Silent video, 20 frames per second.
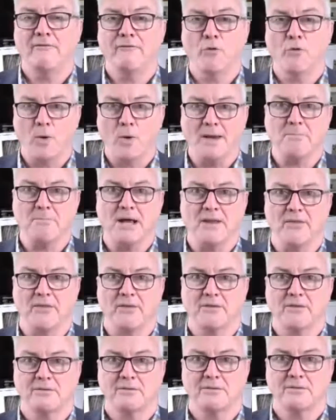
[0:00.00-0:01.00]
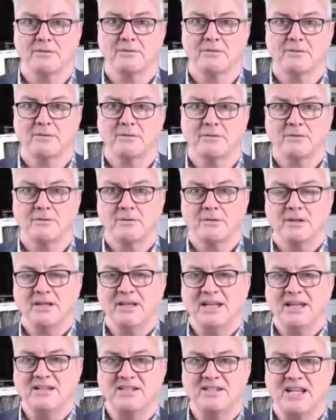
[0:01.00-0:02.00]
for 1 month,
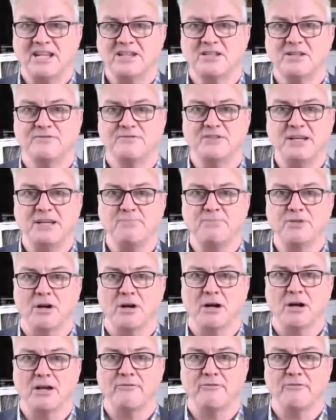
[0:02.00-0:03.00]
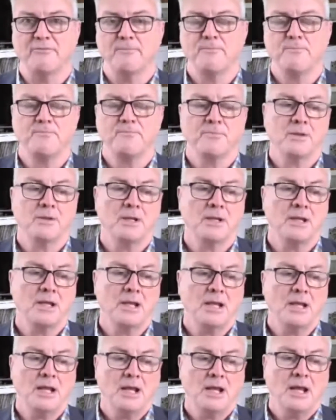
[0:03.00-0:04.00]
intensive deep dive.
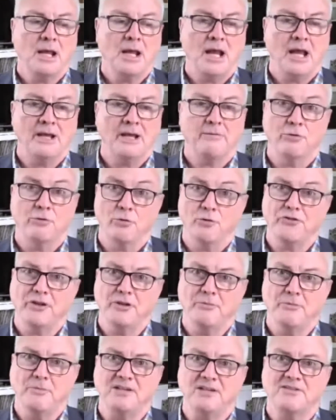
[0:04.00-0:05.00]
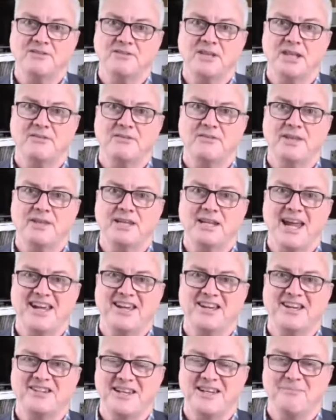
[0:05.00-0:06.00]
It also means that the
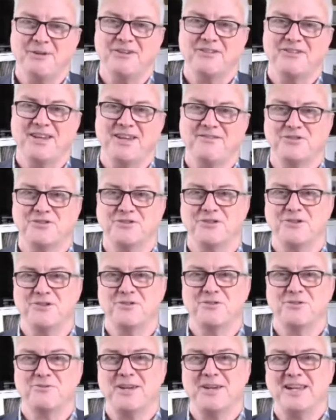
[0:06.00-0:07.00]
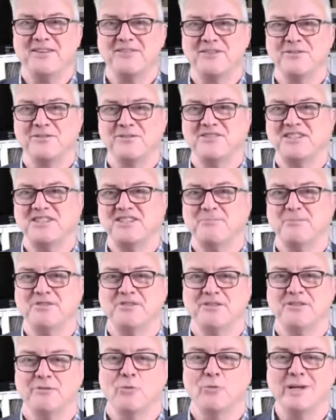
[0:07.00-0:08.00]
academics have to turn around their
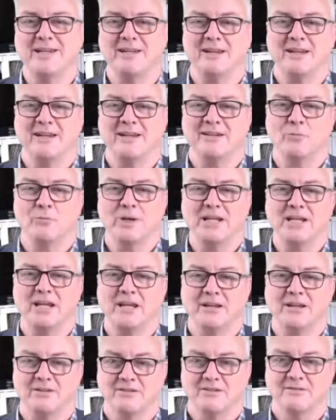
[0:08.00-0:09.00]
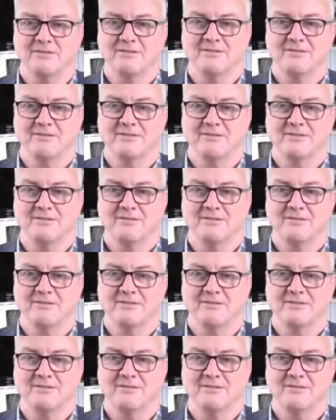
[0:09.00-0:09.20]
assessments in a weekend.